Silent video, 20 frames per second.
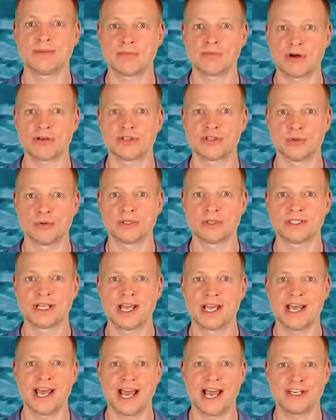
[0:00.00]
modules,
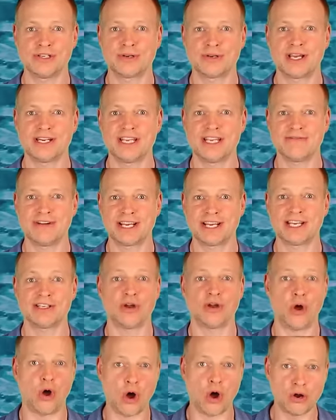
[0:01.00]
and you can either
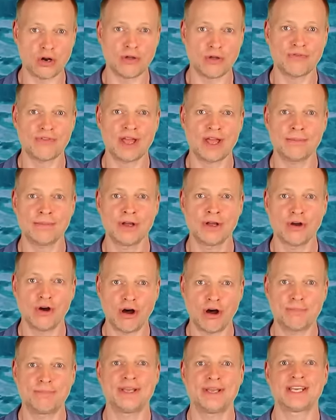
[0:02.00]
get all of them
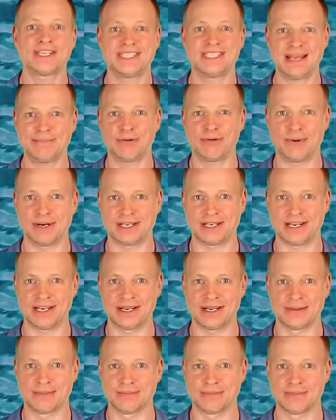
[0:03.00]
or pick
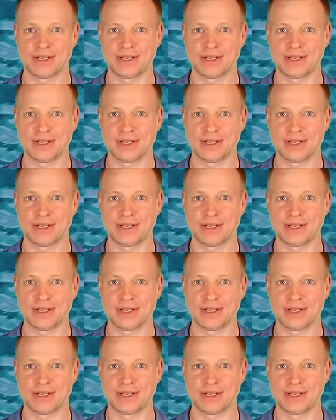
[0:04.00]
separately.